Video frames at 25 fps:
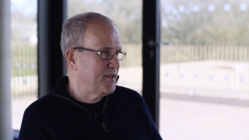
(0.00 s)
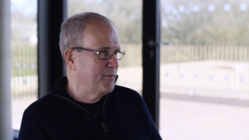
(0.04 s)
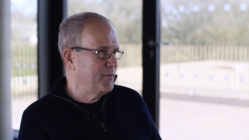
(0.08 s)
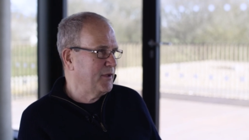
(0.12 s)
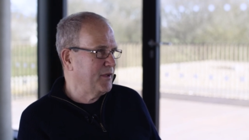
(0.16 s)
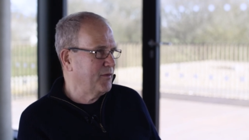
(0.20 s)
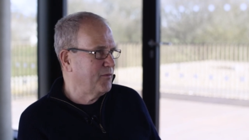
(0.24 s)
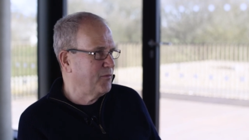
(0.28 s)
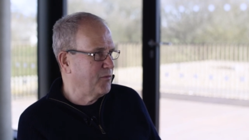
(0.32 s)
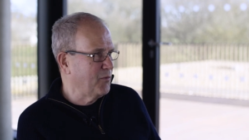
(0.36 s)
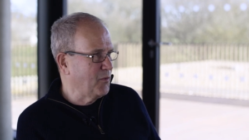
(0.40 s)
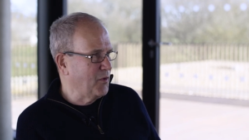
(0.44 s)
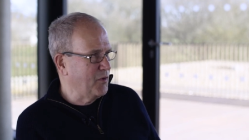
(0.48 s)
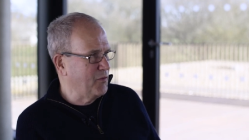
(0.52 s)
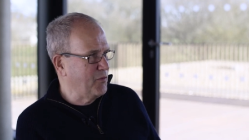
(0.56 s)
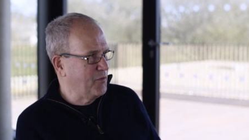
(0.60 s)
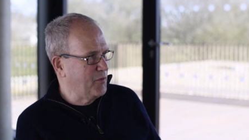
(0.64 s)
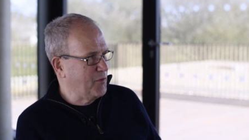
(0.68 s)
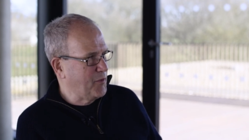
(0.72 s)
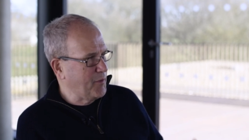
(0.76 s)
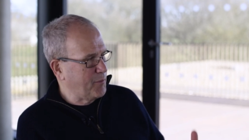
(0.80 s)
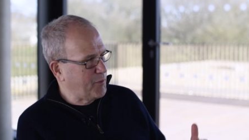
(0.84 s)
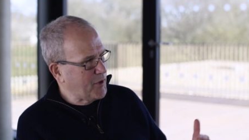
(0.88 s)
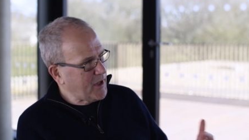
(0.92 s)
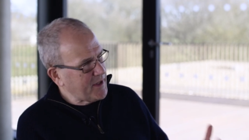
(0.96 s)
I mean,
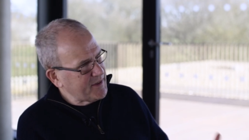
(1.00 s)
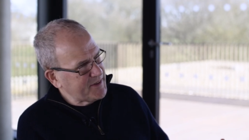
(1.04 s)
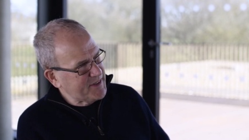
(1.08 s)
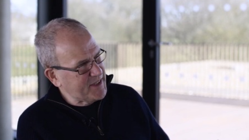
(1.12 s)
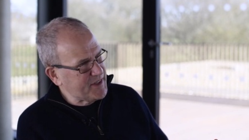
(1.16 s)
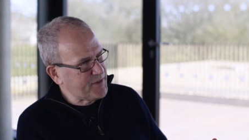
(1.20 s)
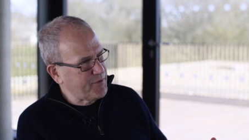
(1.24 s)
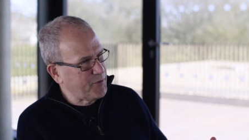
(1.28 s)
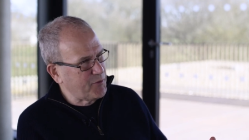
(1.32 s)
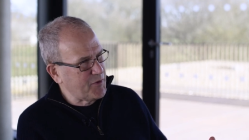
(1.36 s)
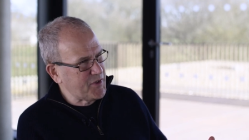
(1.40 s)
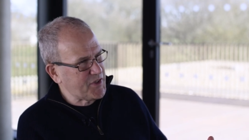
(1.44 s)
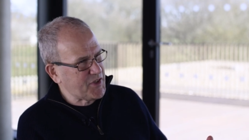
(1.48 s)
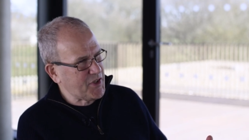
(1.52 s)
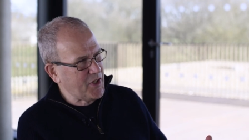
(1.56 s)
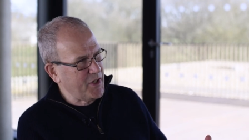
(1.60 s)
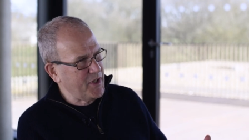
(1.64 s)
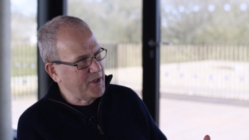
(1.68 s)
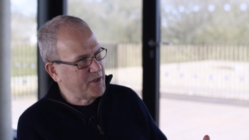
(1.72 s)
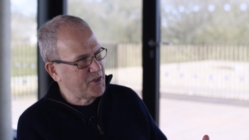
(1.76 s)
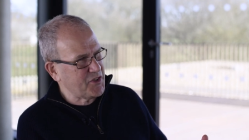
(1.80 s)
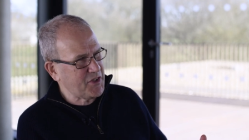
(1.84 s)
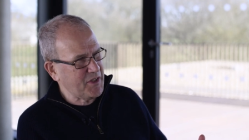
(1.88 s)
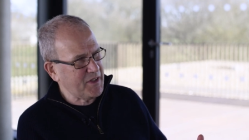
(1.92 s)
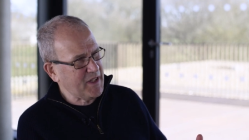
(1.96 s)
the priorities for
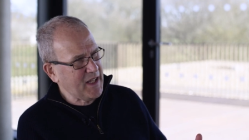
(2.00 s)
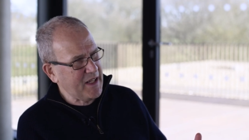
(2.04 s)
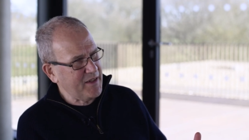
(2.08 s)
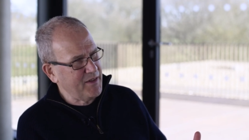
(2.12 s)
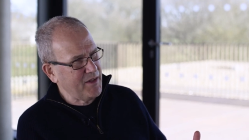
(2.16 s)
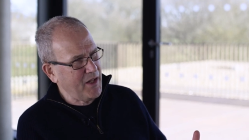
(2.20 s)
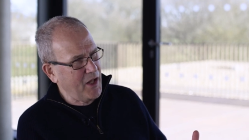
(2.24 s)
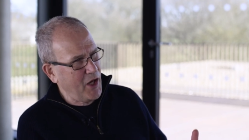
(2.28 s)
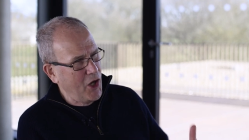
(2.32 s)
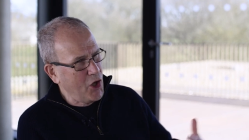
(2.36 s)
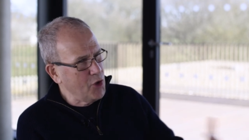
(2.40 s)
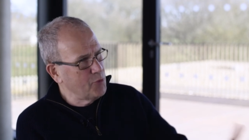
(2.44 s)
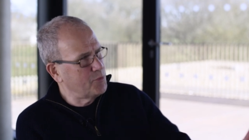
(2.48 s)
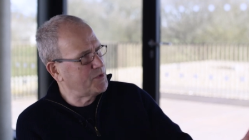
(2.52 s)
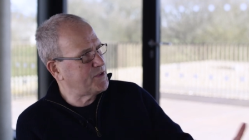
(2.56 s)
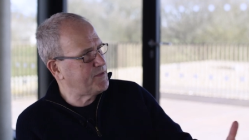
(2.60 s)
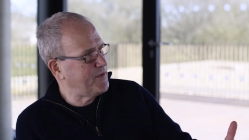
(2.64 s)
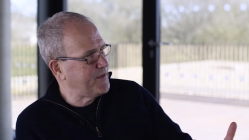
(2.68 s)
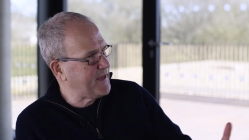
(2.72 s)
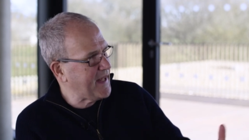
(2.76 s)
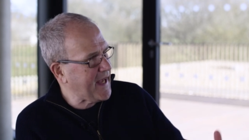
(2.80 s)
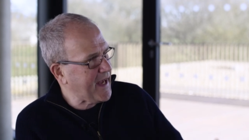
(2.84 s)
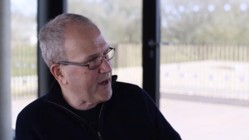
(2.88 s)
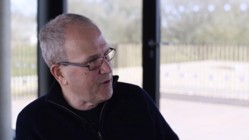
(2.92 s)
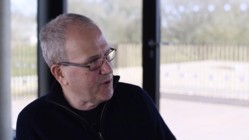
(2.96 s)
research and then the hopes
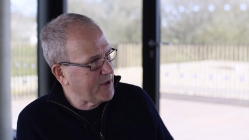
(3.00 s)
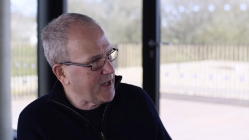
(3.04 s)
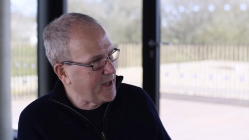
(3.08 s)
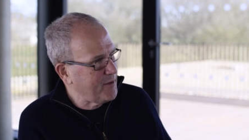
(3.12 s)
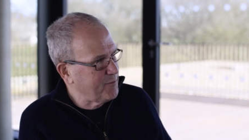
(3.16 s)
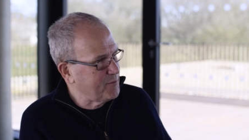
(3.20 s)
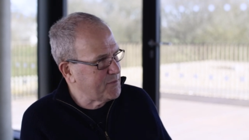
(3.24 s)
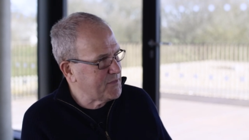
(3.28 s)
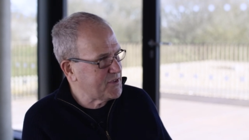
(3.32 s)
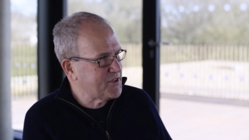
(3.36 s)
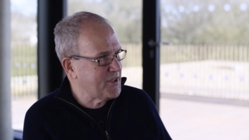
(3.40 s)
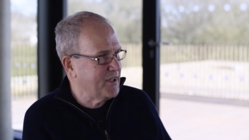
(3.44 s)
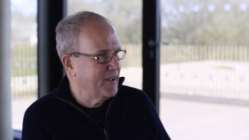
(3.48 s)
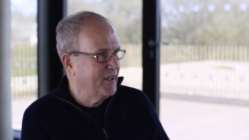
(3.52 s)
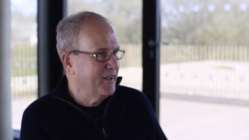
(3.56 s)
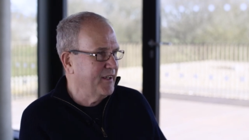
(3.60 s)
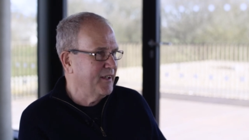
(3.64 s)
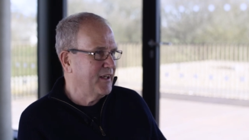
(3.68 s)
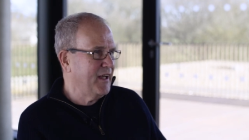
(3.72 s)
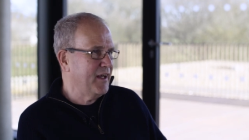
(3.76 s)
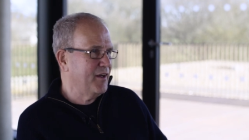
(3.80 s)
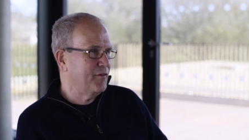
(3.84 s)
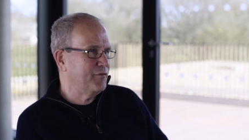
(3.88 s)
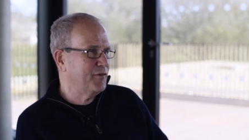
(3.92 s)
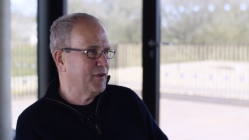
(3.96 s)
for the outcomes
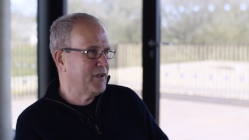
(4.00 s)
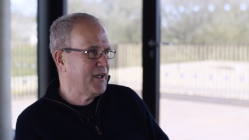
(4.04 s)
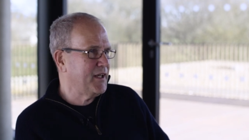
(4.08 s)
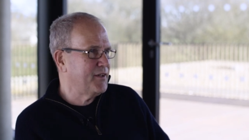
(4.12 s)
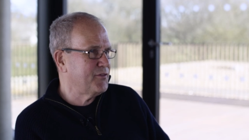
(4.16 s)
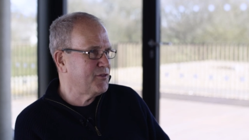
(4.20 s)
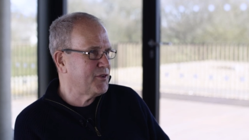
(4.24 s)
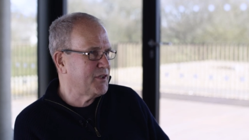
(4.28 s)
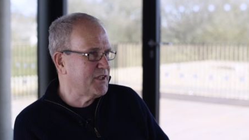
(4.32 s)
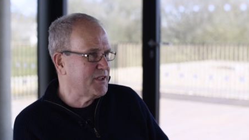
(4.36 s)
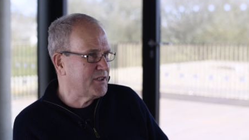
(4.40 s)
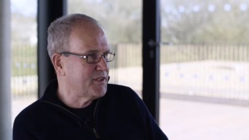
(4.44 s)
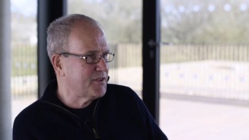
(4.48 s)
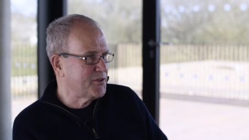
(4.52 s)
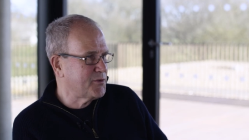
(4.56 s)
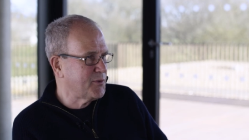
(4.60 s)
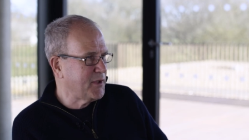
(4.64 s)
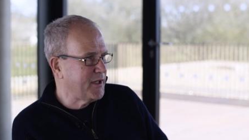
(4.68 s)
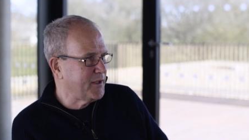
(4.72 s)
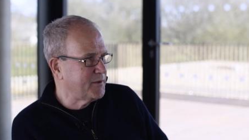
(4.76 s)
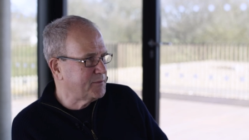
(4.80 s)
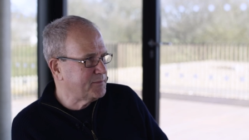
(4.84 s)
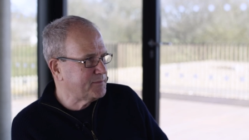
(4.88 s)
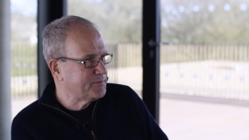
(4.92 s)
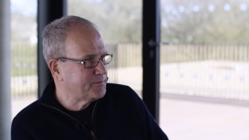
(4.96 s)
for countries as
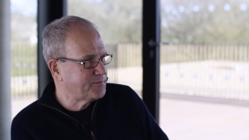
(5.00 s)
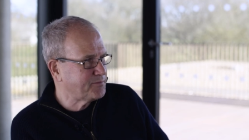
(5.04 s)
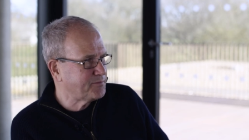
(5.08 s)
well.